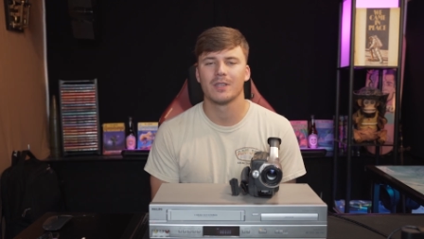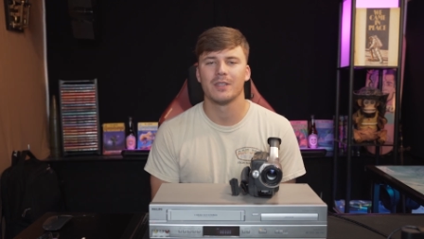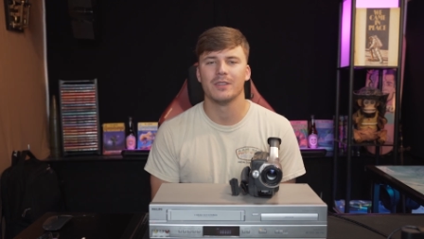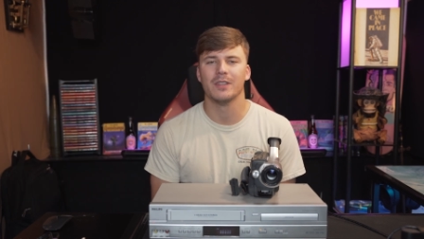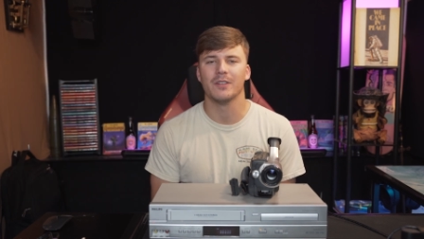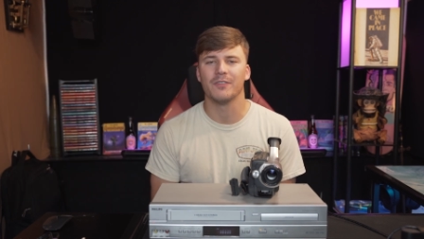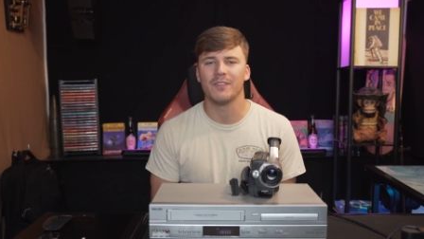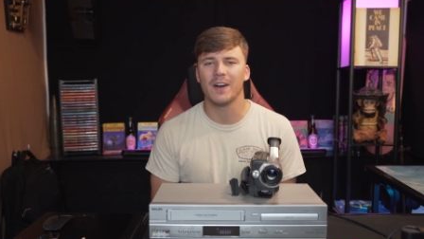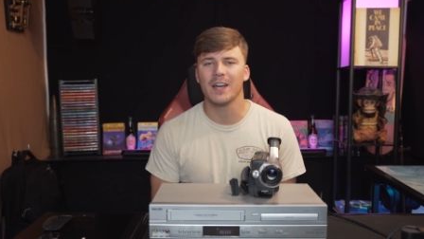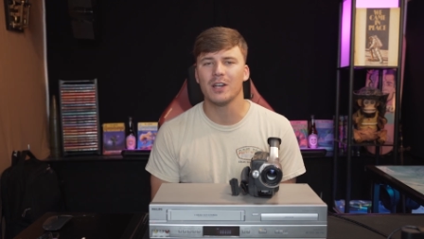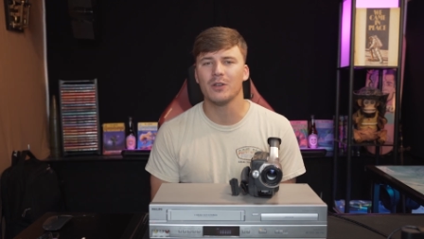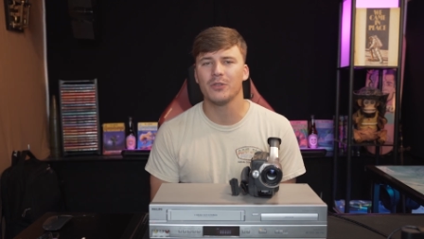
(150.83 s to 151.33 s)

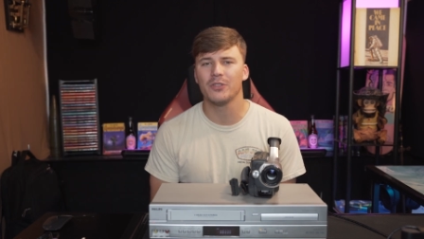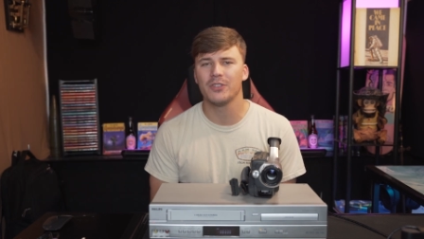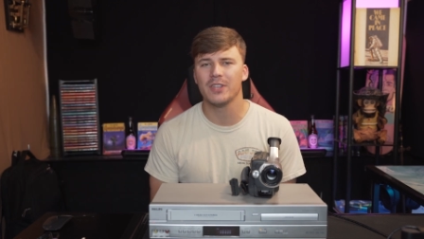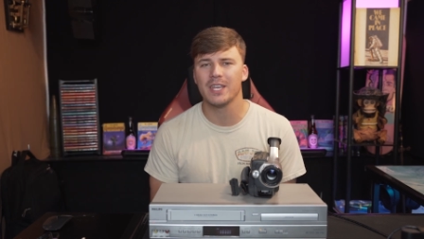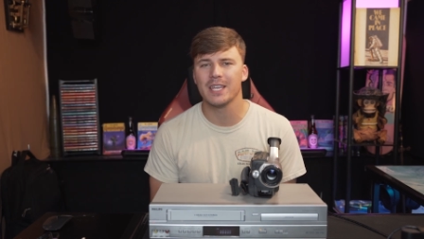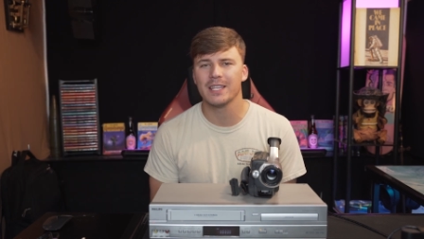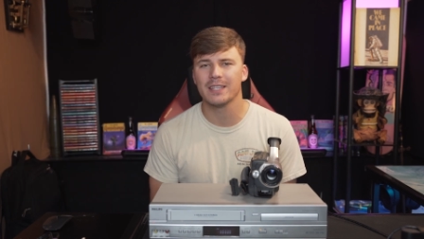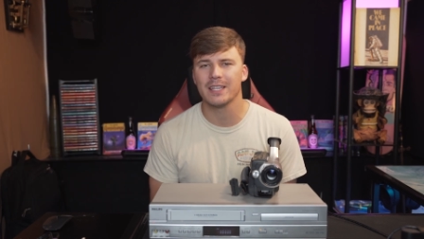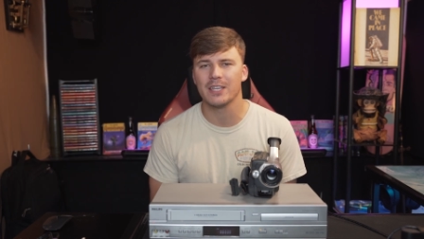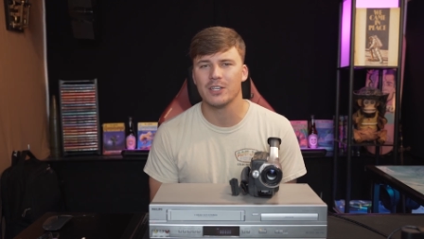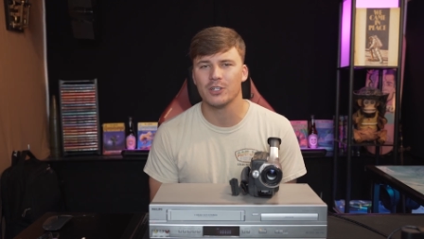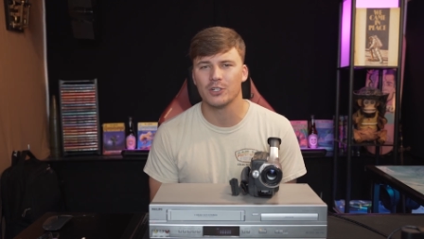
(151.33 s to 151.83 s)
The final
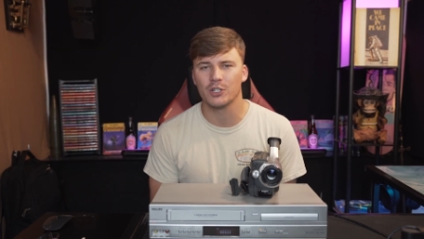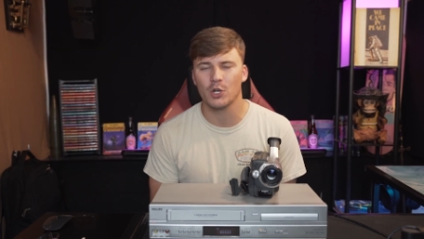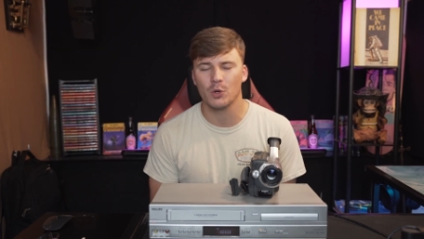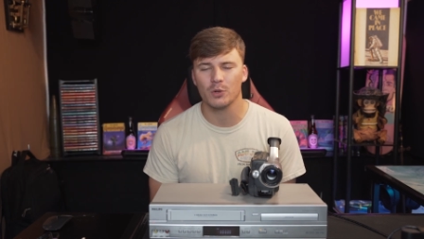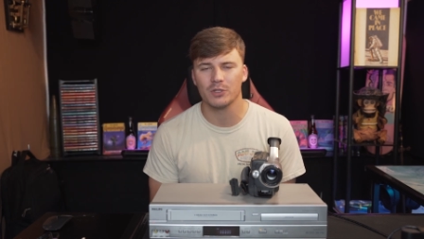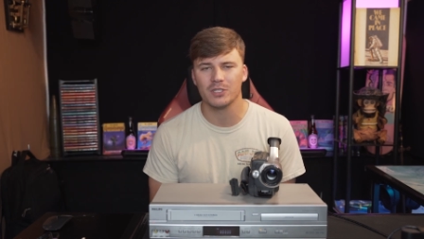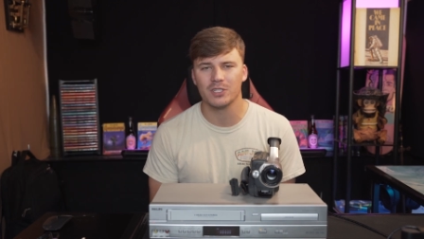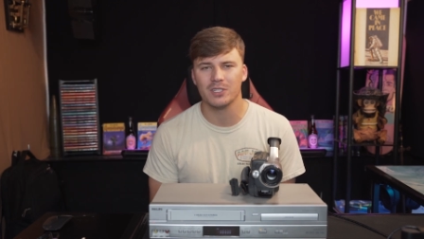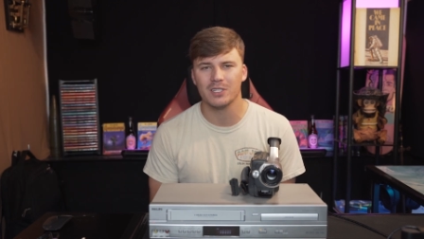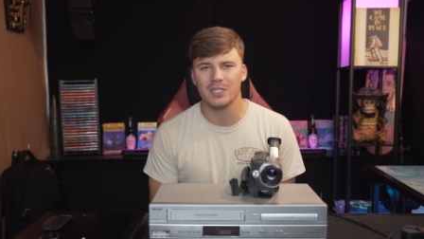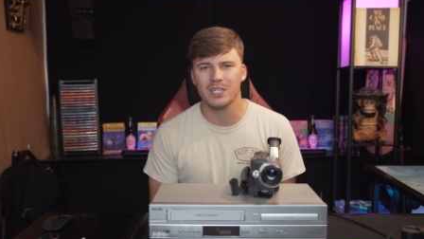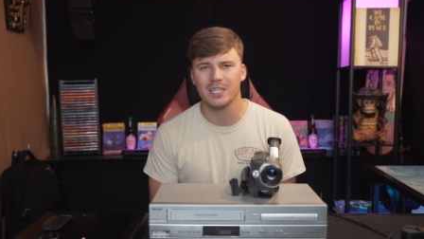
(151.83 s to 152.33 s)
thing that you're
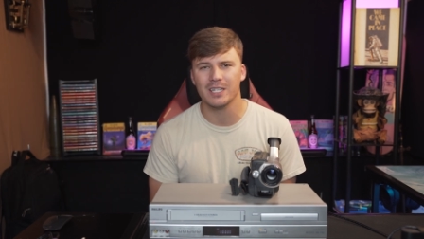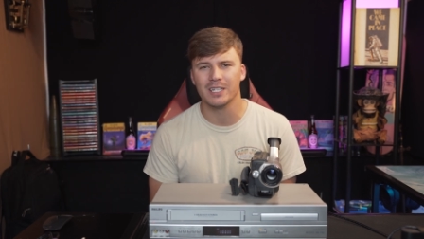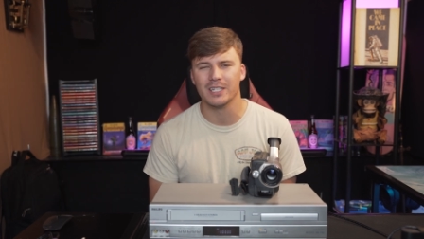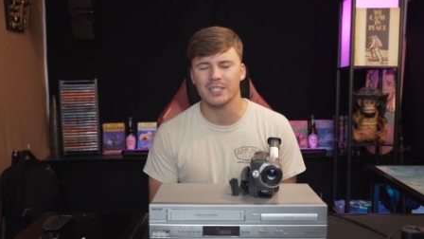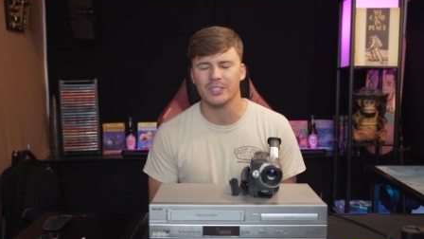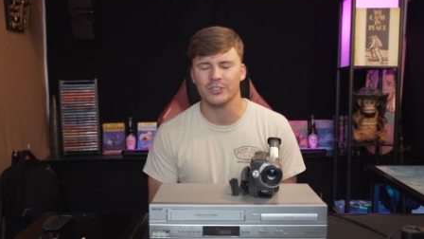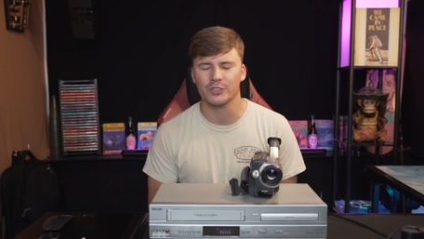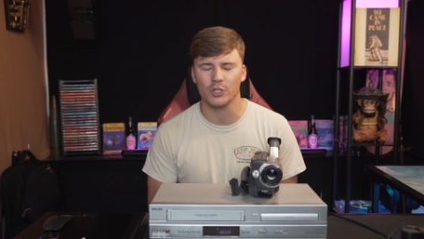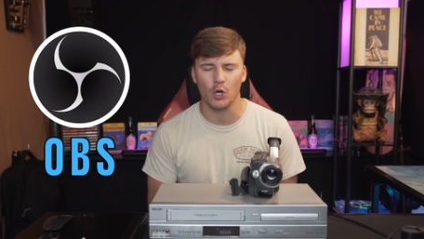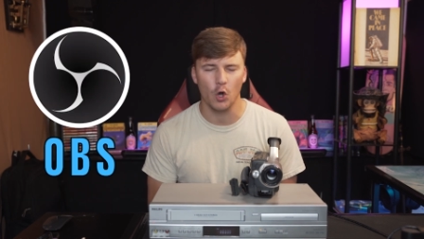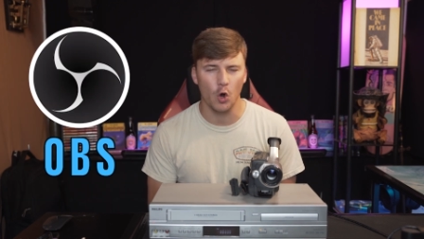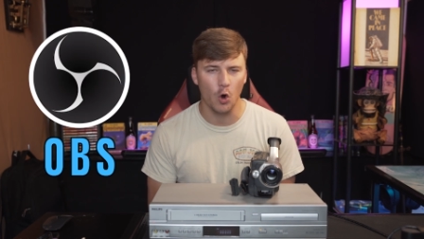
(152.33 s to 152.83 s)
going to need
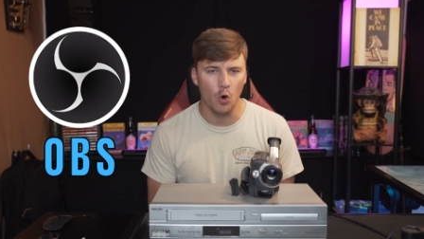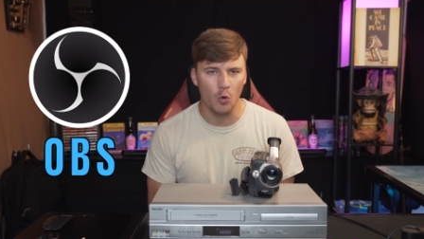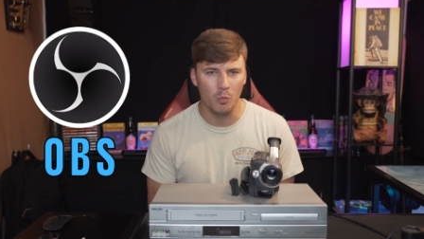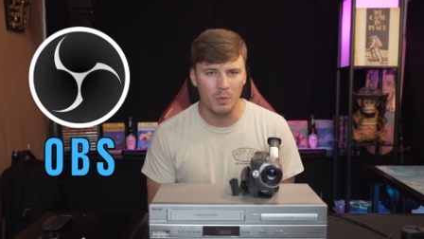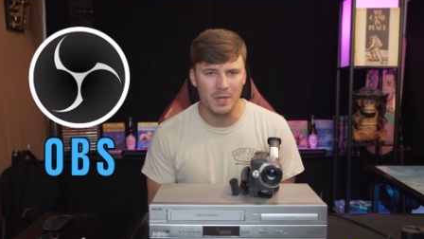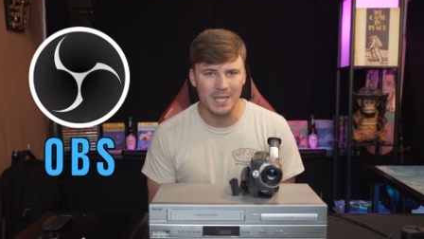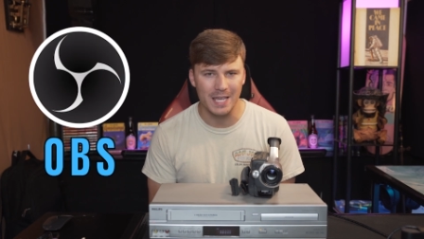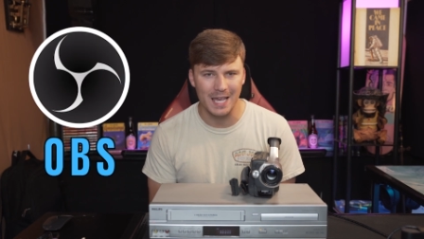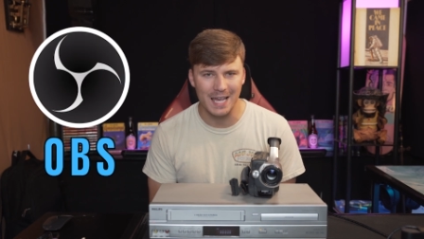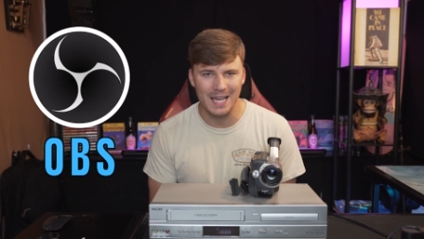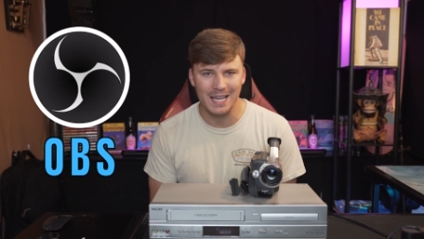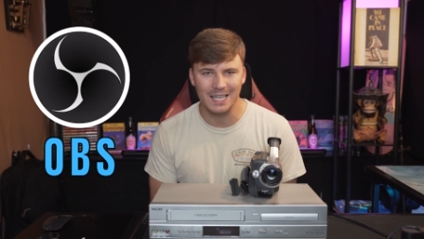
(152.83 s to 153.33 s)
is
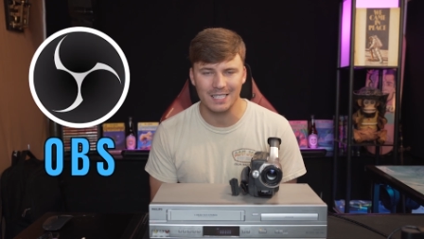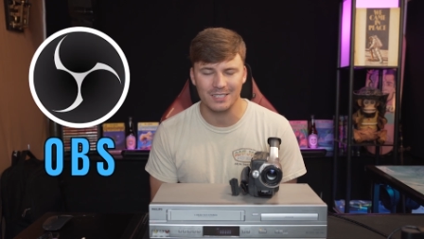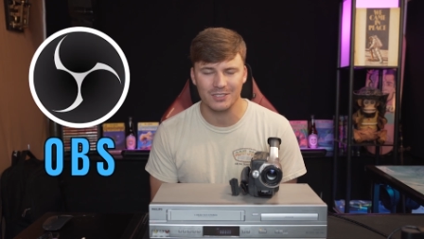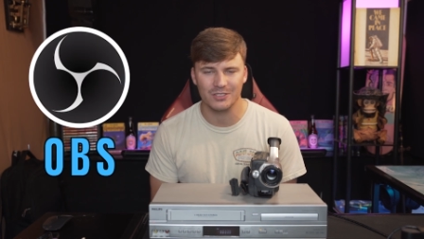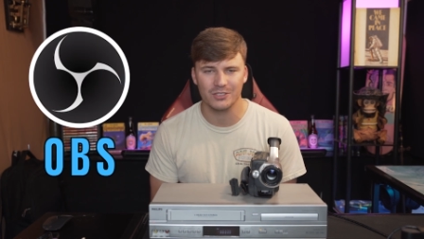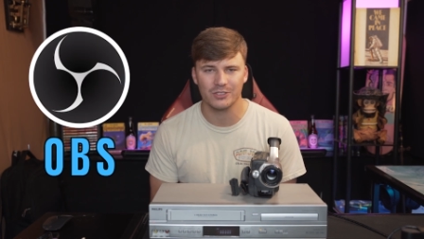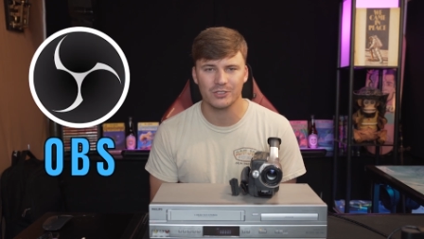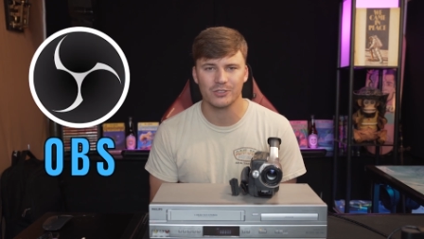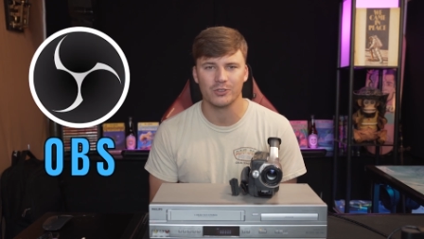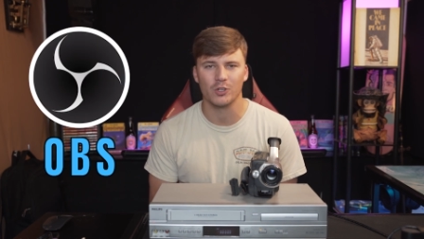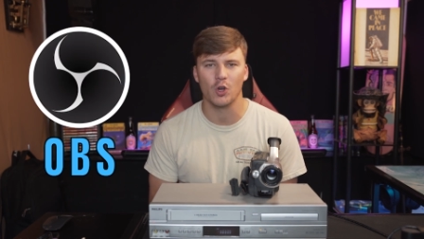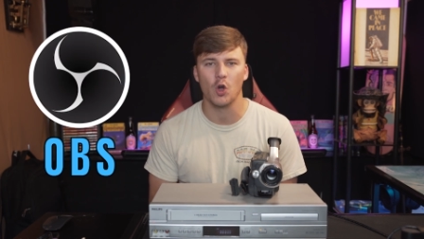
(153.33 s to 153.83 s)

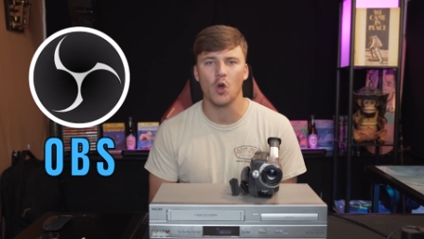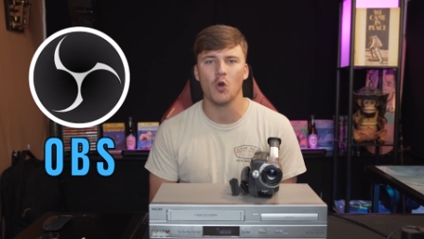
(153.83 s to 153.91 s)
OBS.